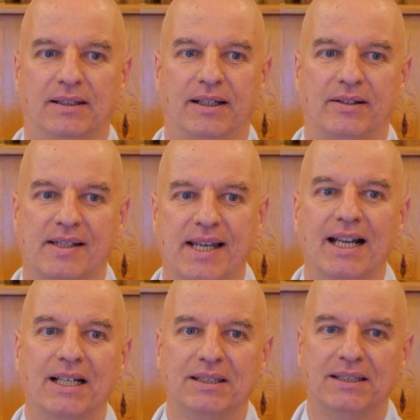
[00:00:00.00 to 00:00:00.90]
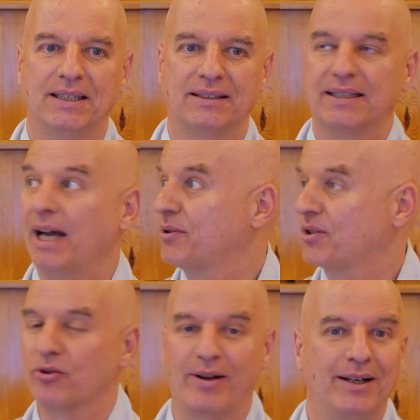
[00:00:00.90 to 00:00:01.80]
And the second is I'm
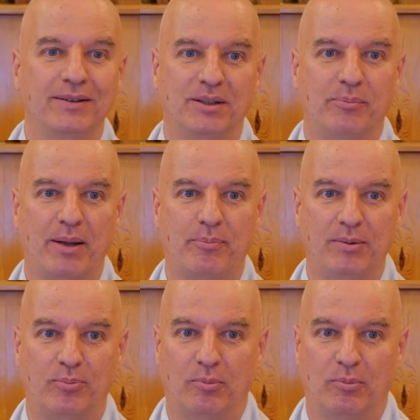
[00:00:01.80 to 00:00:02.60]
surrounded by people,